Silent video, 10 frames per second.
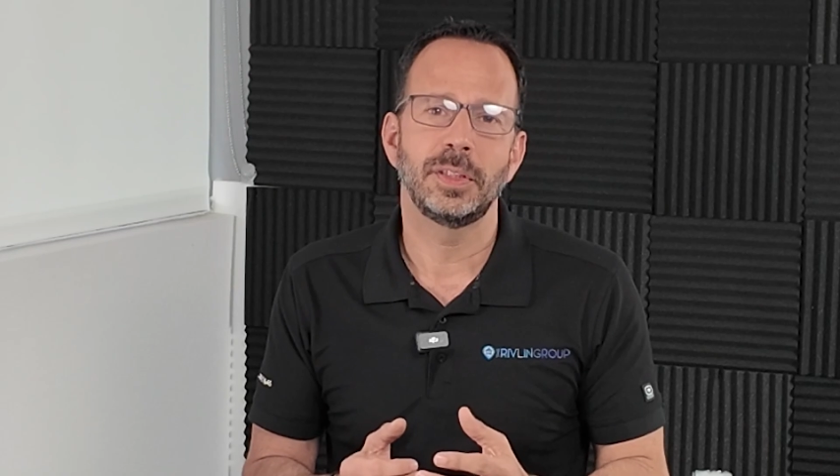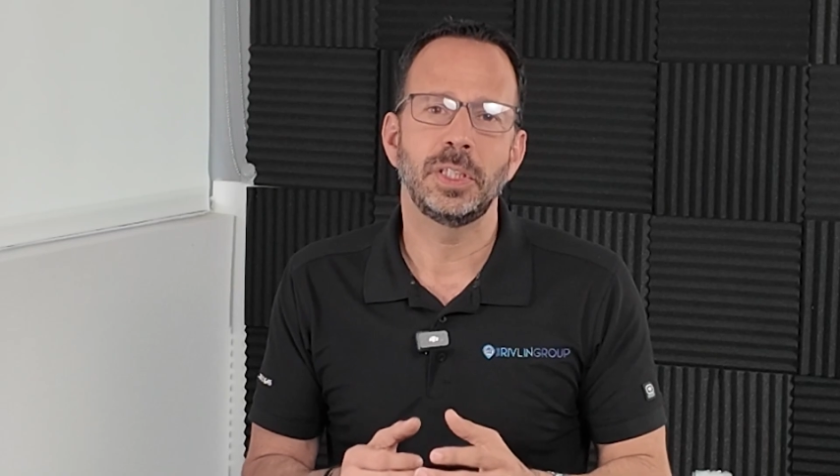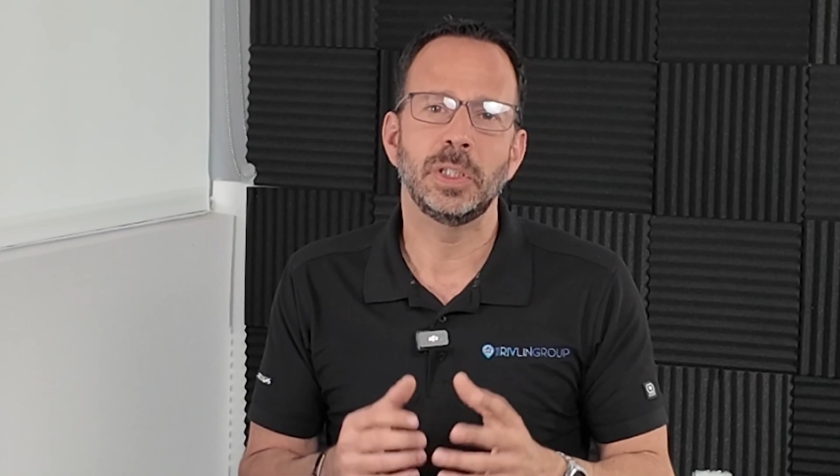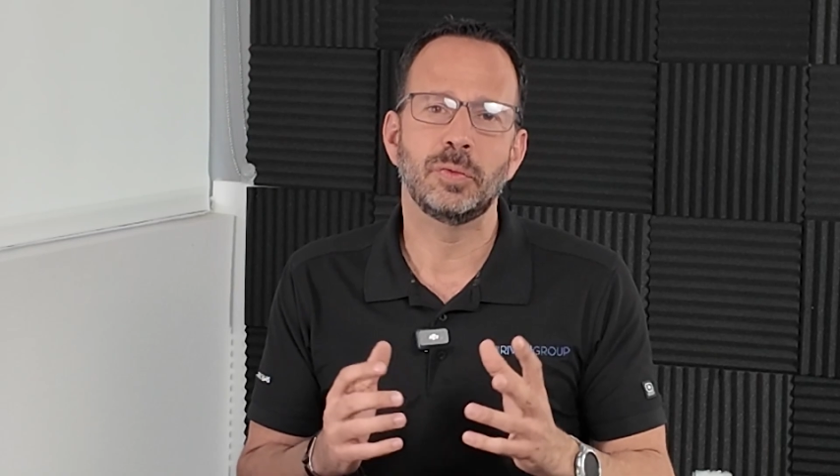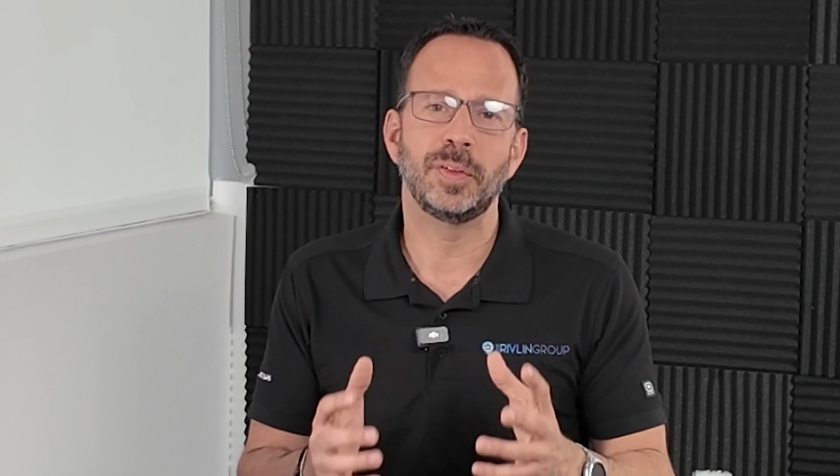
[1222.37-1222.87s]

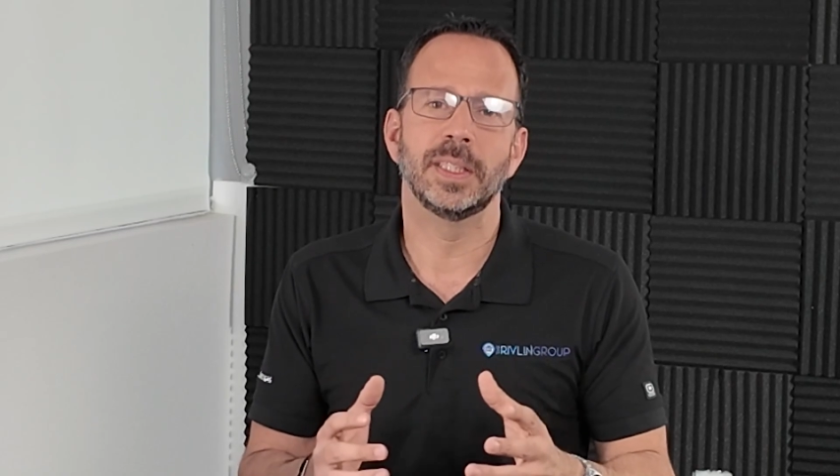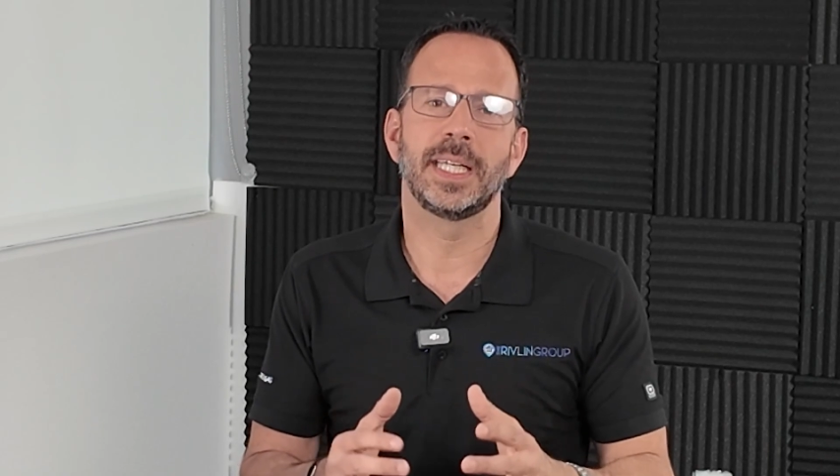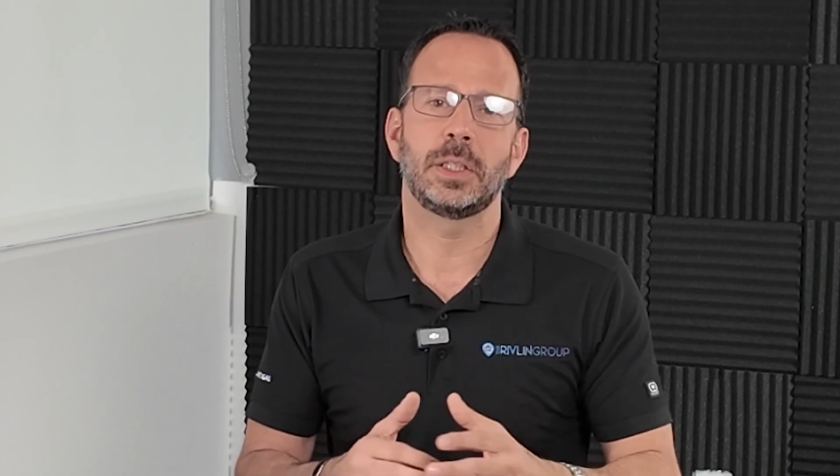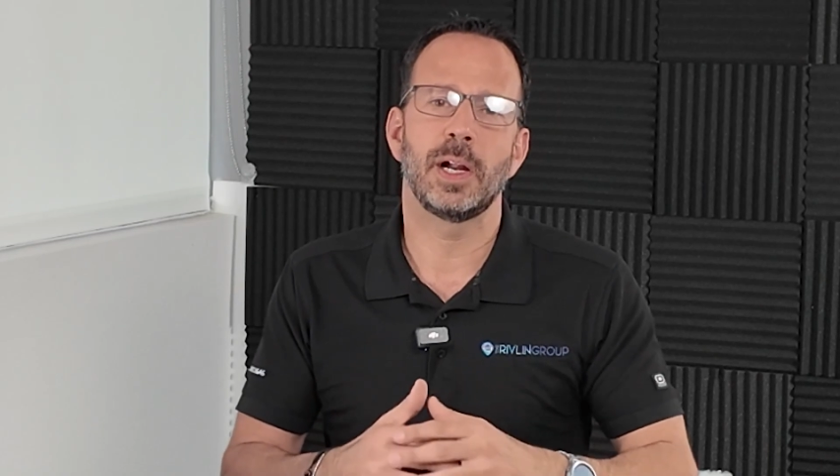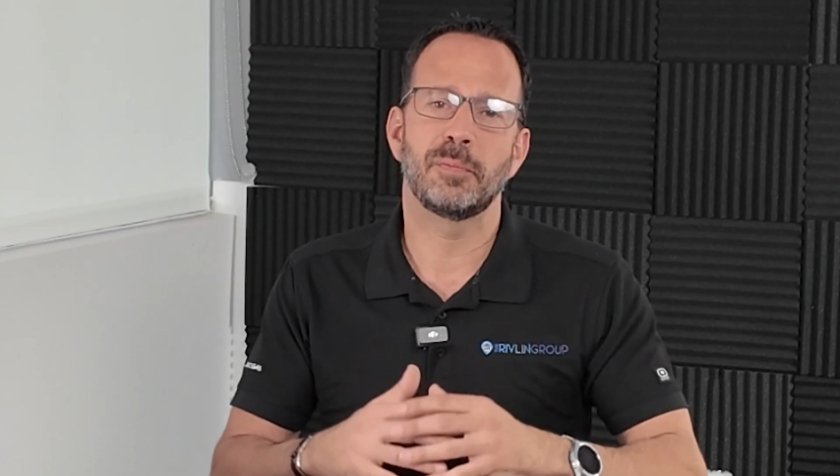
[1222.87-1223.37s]
you feel
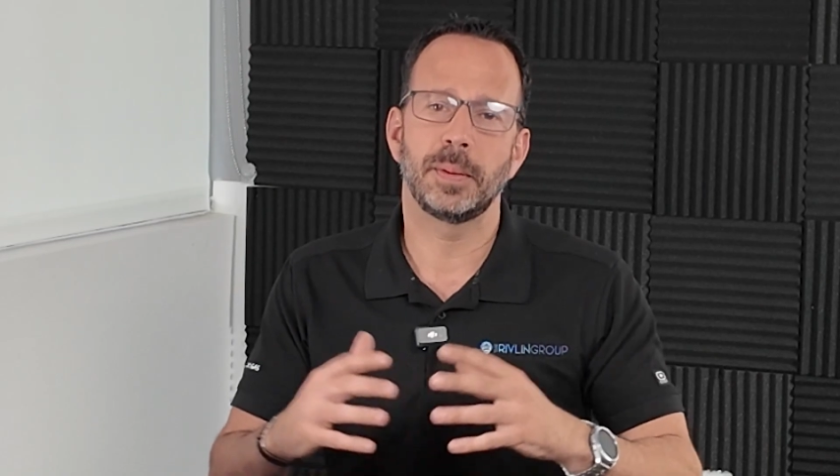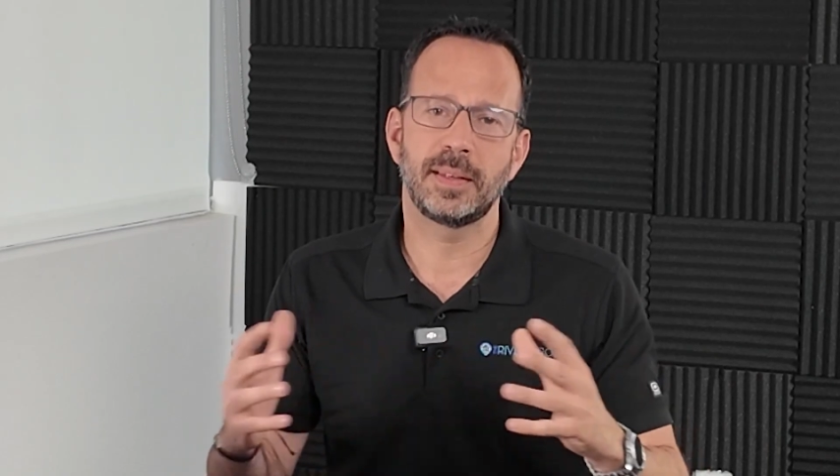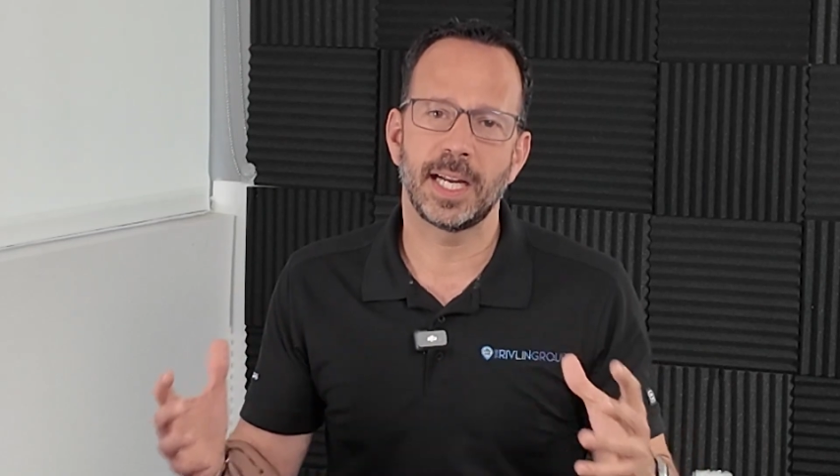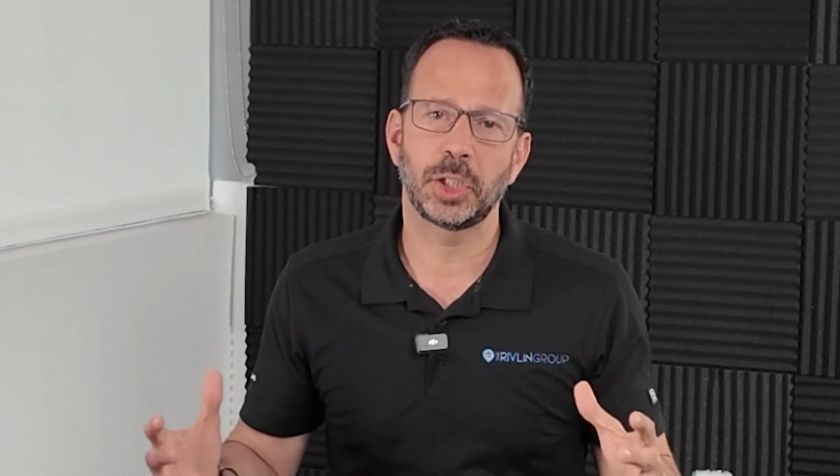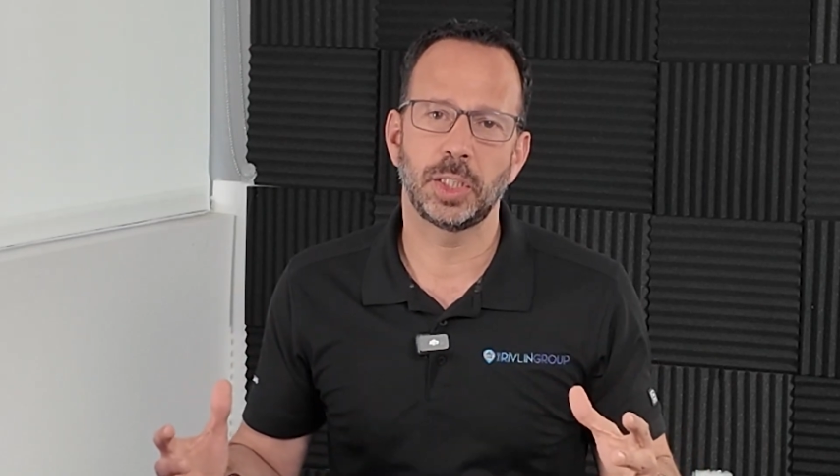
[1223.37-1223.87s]
like you have
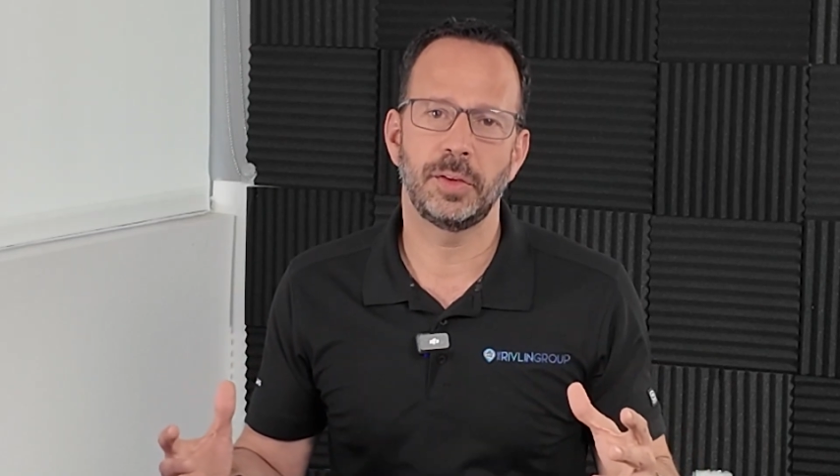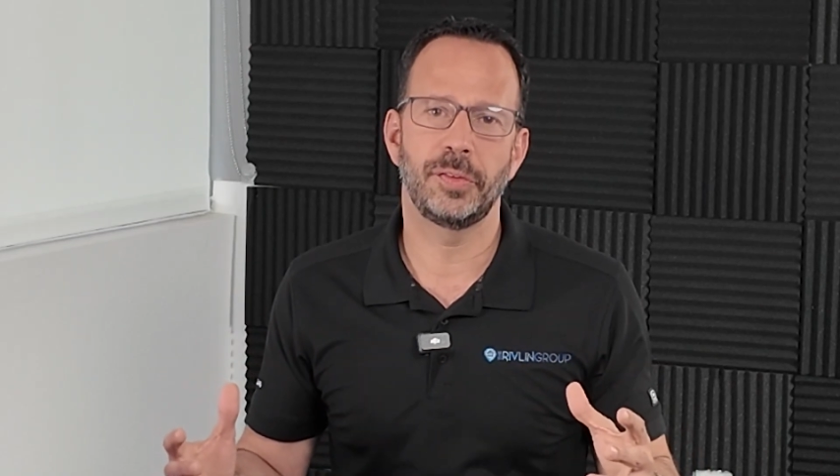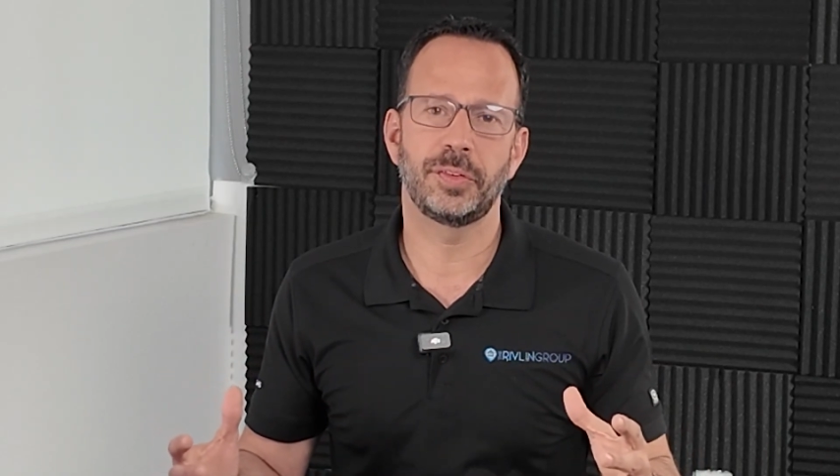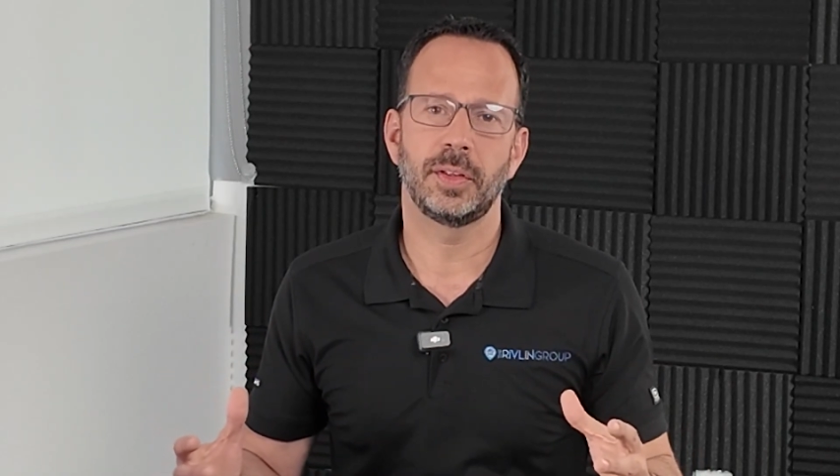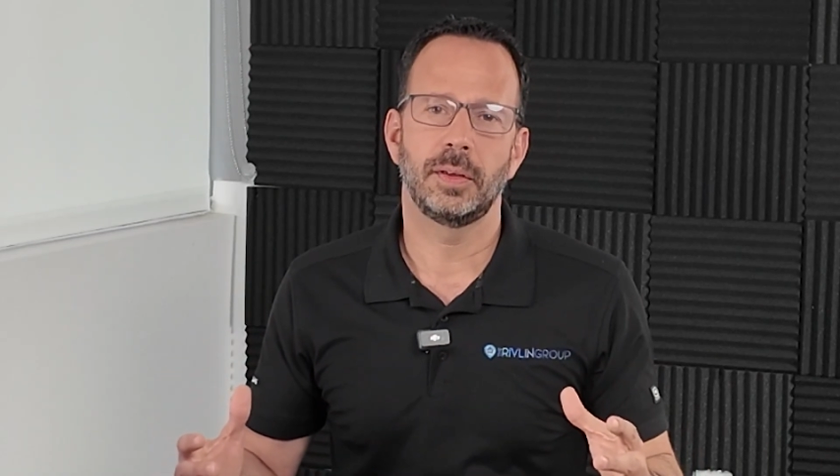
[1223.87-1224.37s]

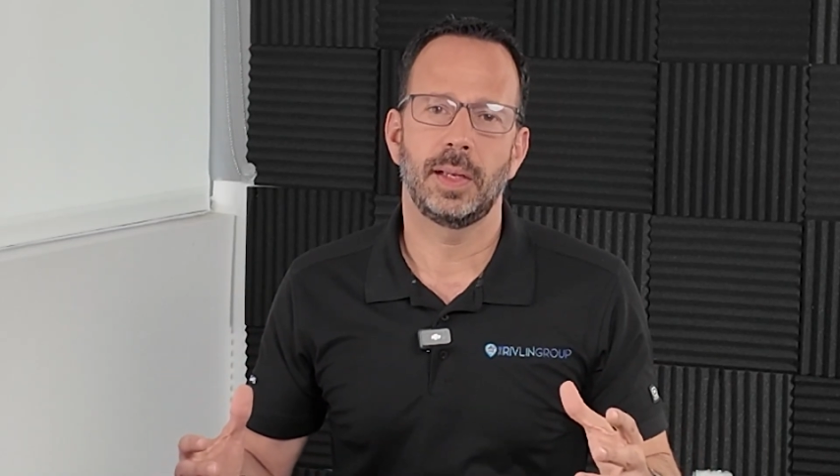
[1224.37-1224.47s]
protections